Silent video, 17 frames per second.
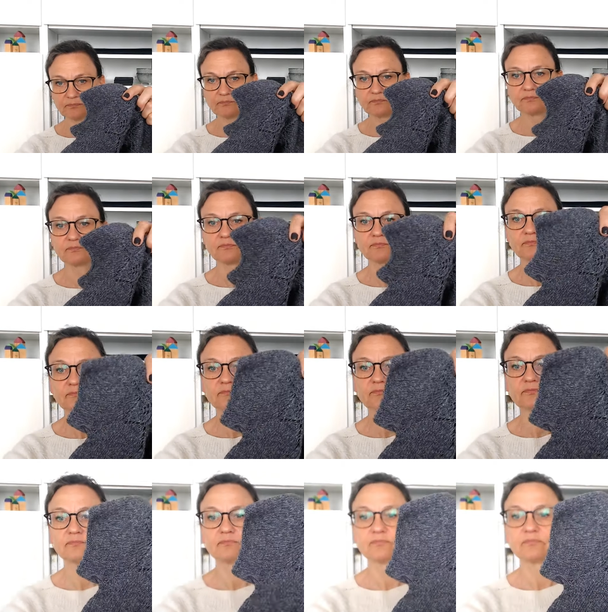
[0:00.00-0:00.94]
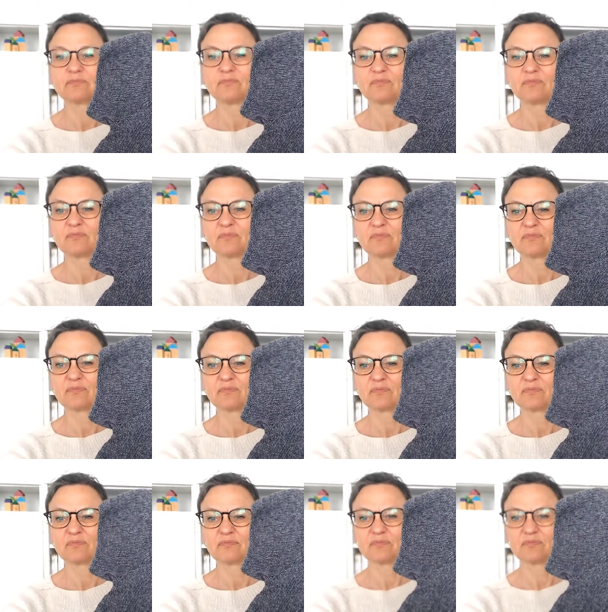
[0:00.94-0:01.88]

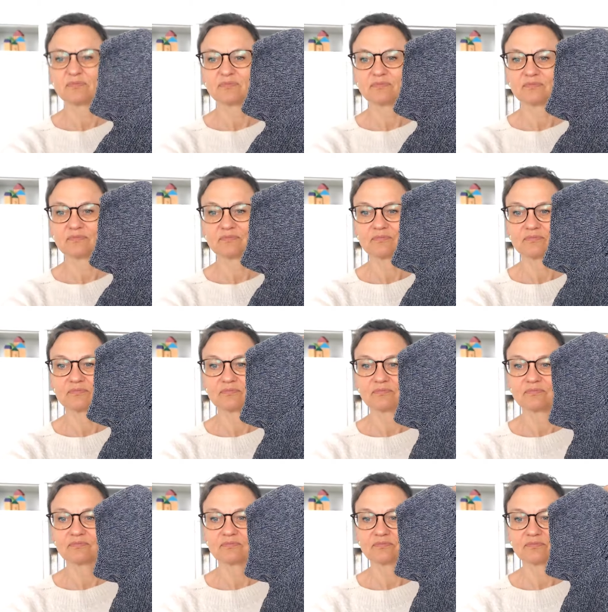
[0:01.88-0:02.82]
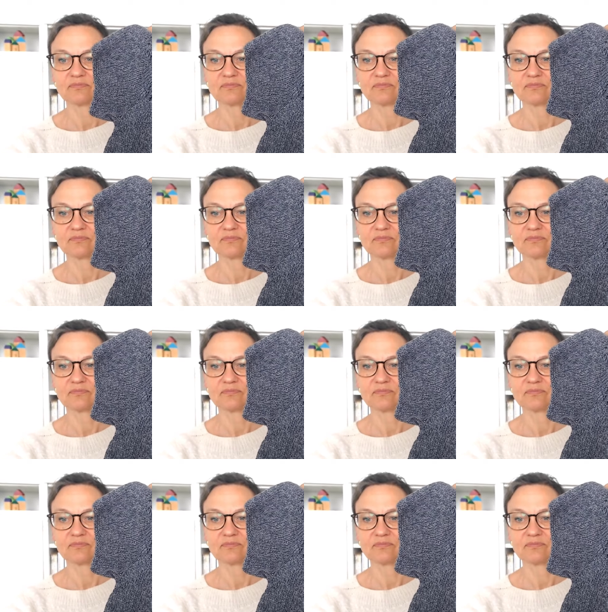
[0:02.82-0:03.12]
No one is speaking in this clip.